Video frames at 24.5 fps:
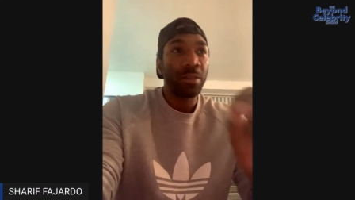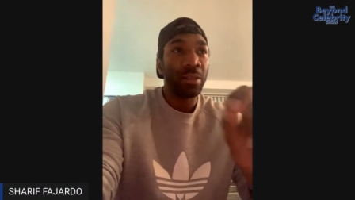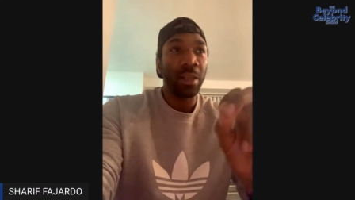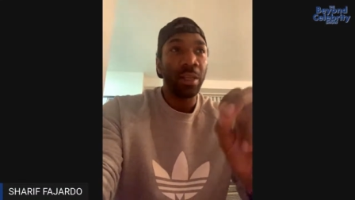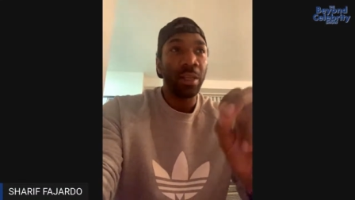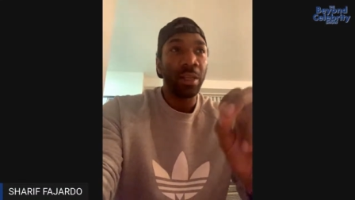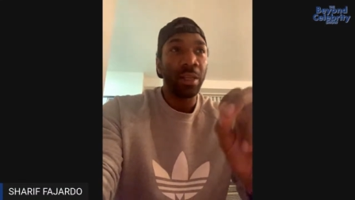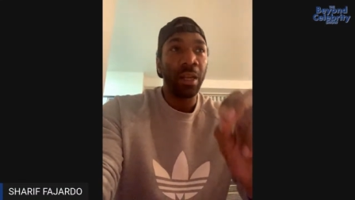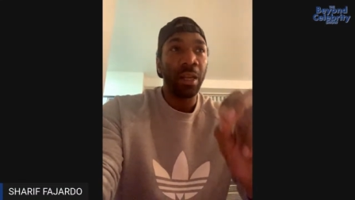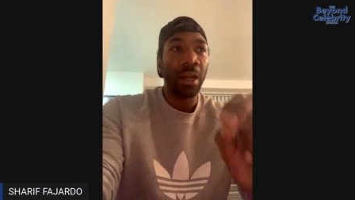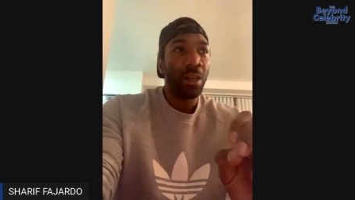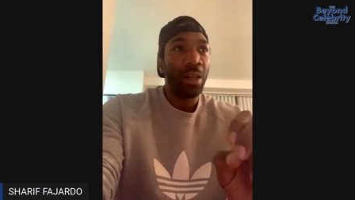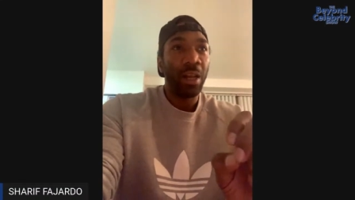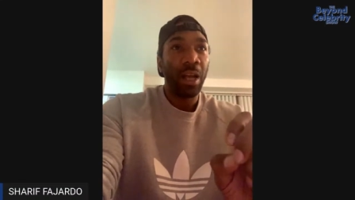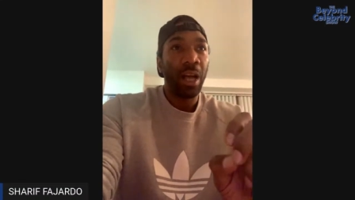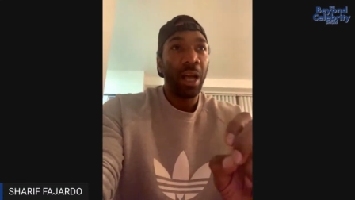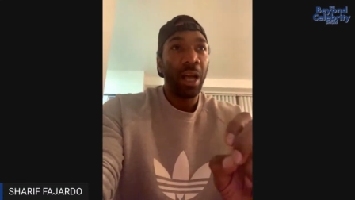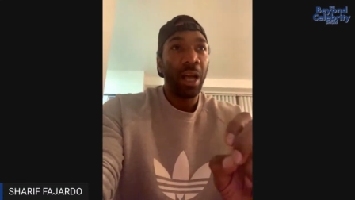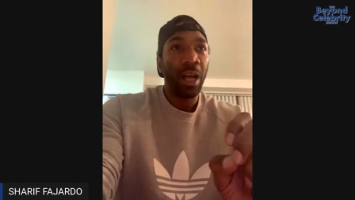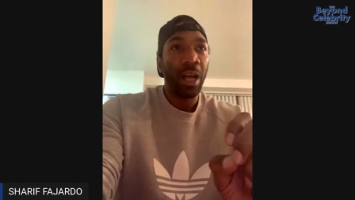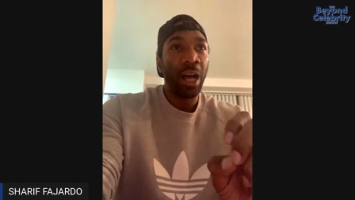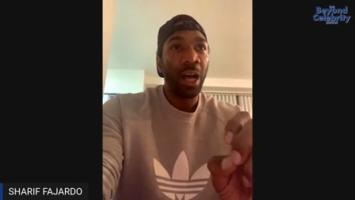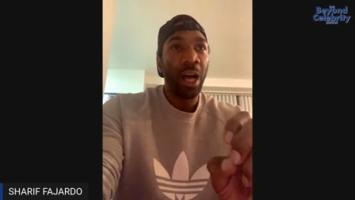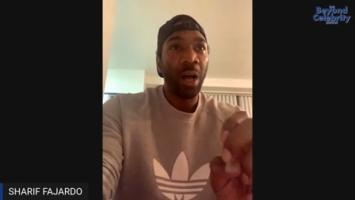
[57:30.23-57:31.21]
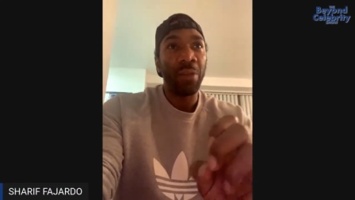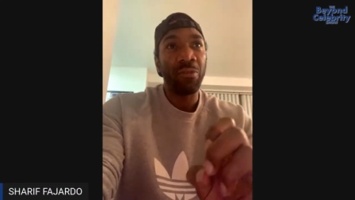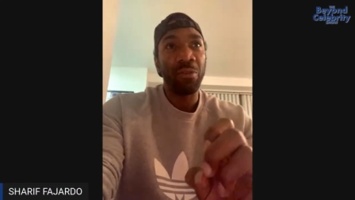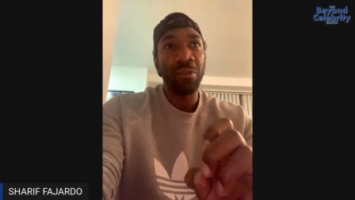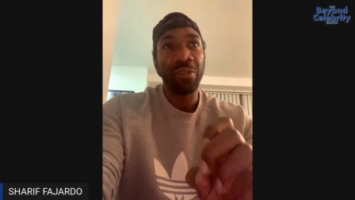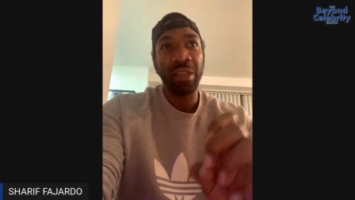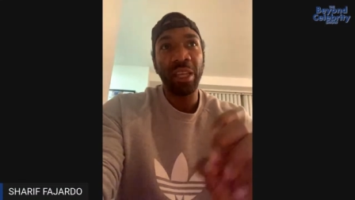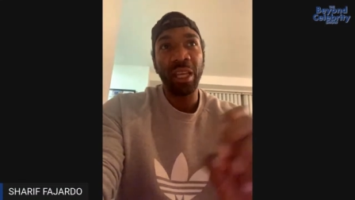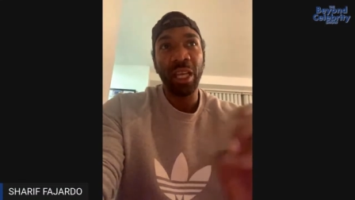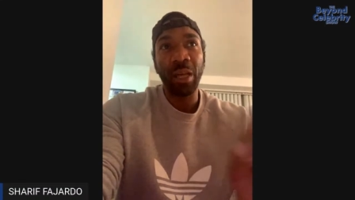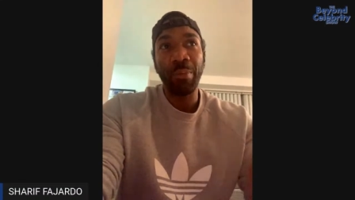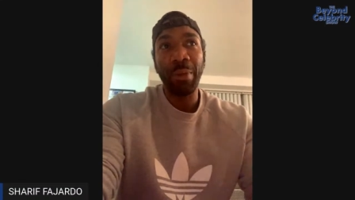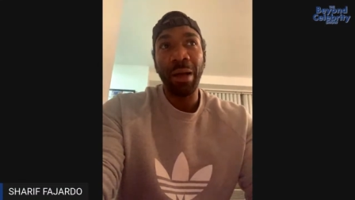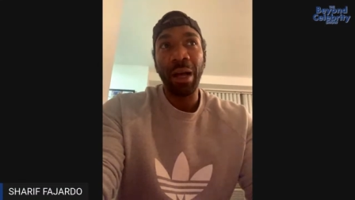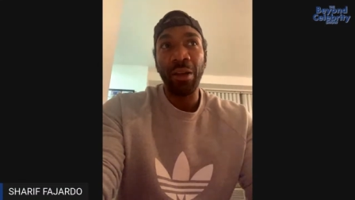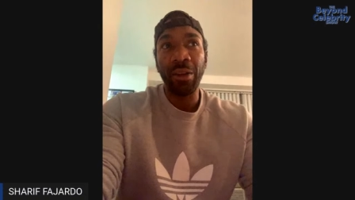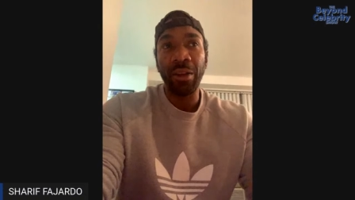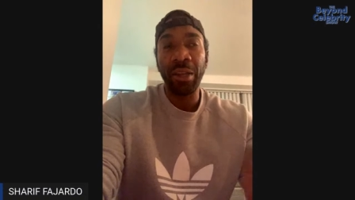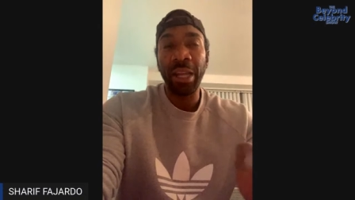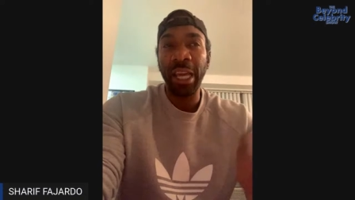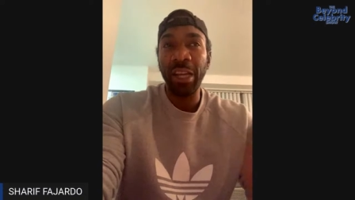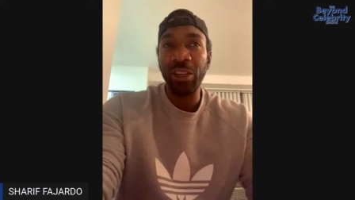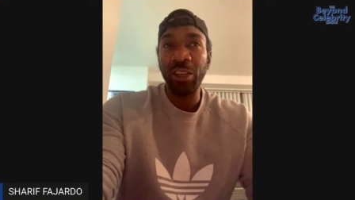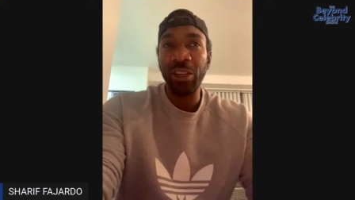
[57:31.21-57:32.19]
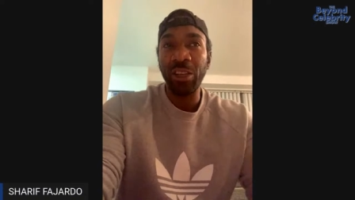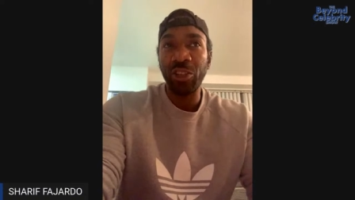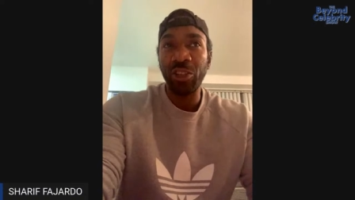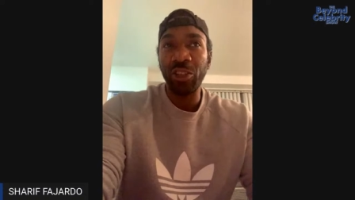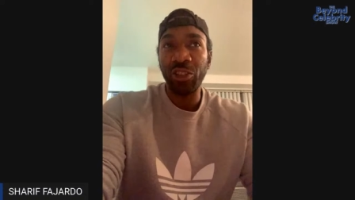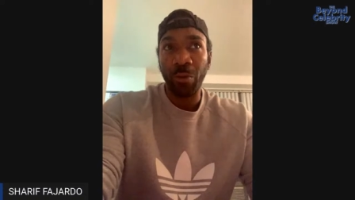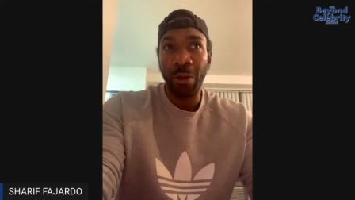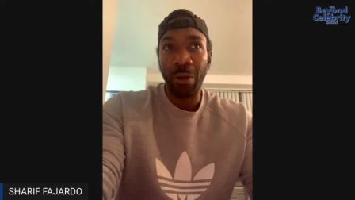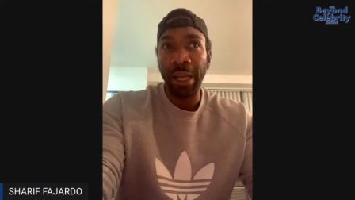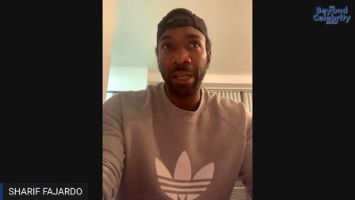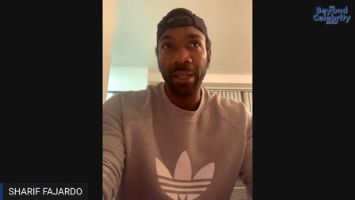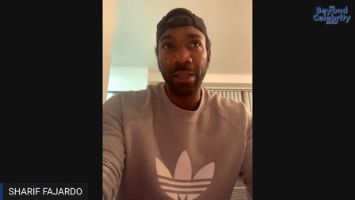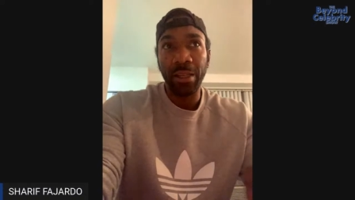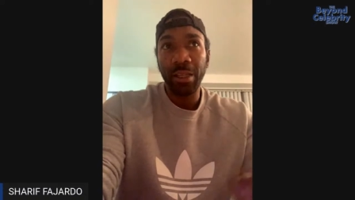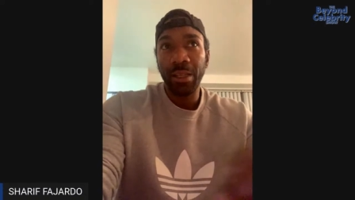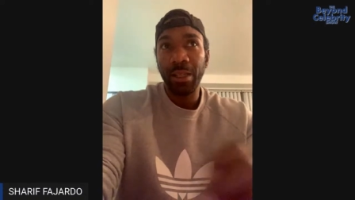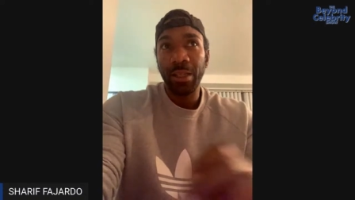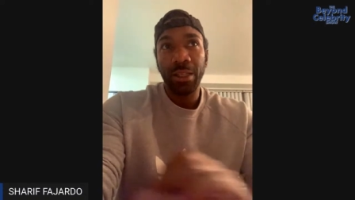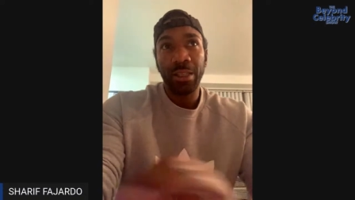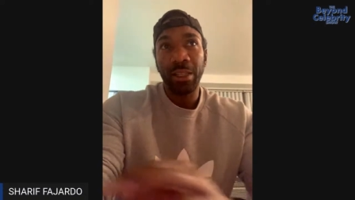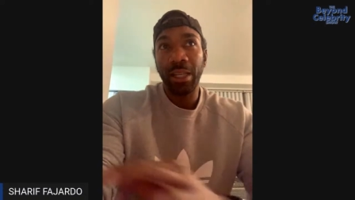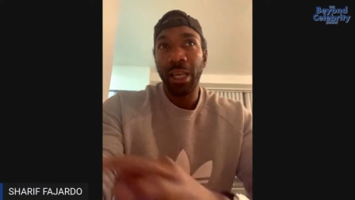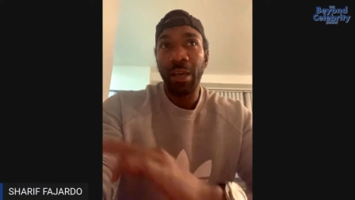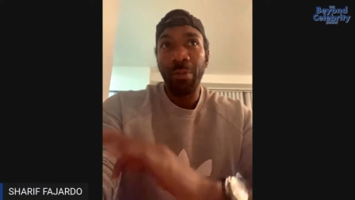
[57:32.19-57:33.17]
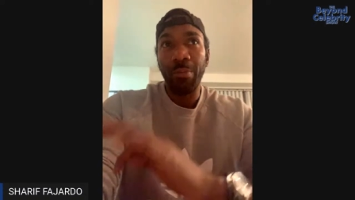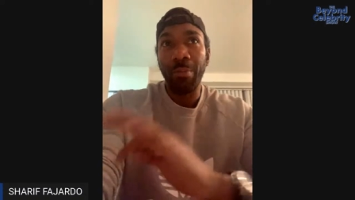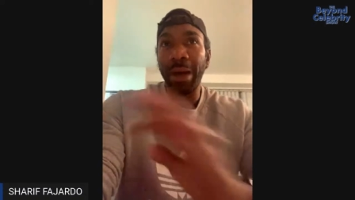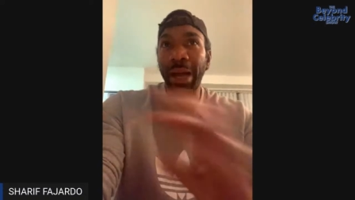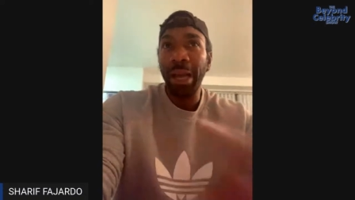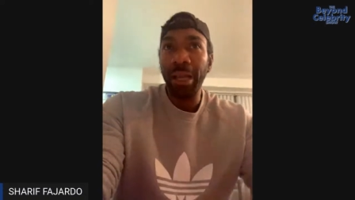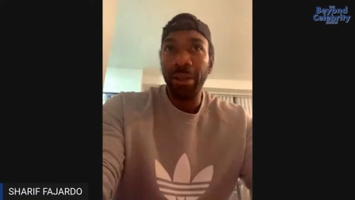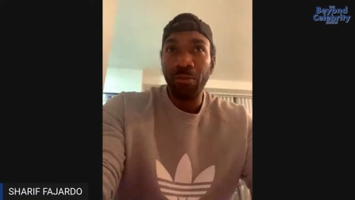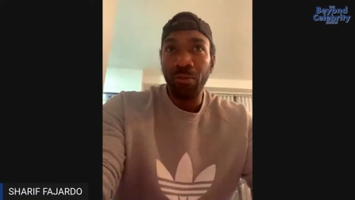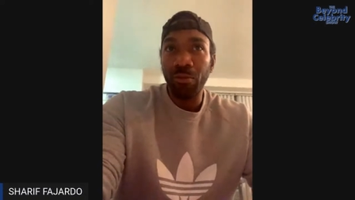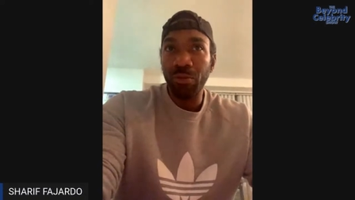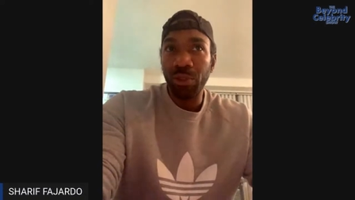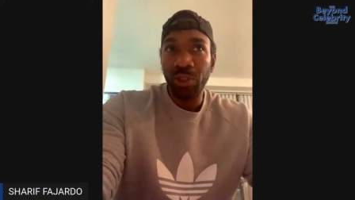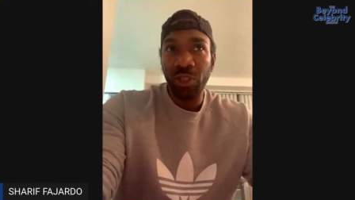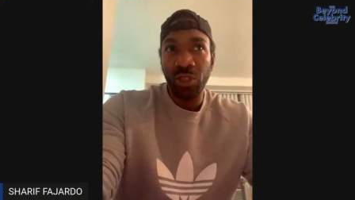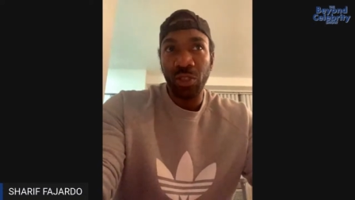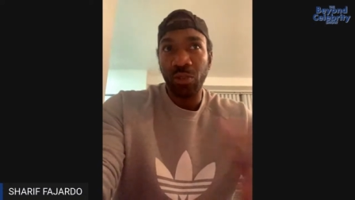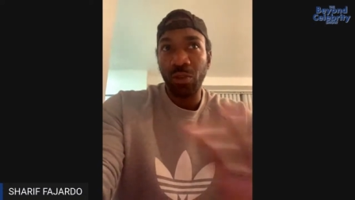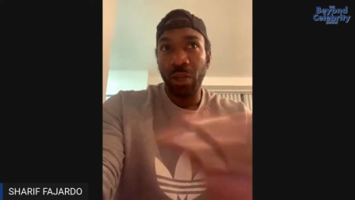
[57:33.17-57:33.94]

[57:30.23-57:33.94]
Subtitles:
You know, if you think about nature, right, it might